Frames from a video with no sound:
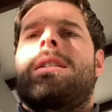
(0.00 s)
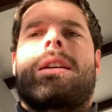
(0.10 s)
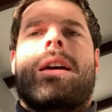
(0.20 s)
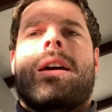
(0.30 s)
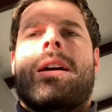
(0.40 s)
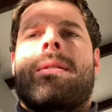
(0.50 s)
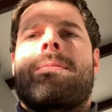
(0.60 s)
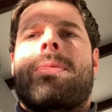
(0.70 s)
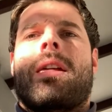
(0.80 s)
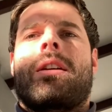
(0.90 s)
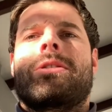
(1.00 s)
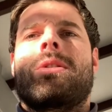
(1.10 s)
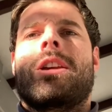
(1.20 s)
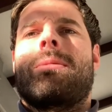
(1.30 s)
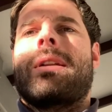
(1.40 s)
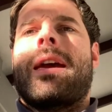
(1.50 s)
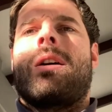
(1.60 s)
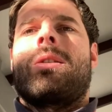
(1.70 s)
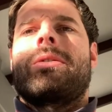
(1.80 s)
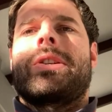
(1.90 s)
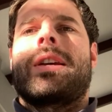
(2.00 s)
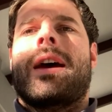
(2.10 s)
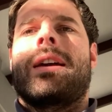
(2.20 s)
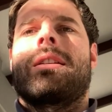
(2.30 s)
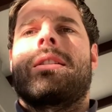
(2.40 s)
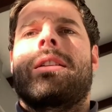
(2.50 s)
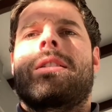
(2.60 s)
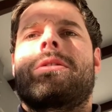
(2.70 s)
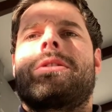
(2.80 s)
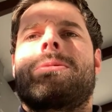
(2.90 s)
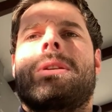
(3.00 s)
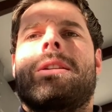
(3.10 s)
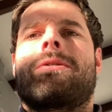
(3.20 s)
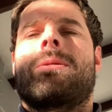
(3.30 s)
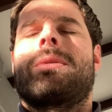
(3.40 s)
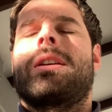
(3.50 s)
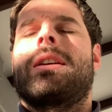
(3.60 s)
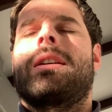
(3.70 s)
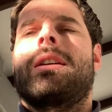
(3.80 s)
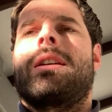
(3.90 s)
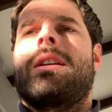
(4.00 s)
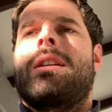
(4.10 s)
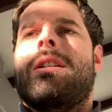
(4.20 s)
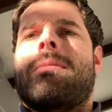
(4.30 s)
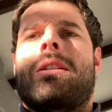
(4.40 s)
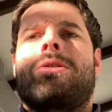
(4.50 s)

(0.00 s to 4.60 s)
and I still get them now today. I think it could just be from the amount of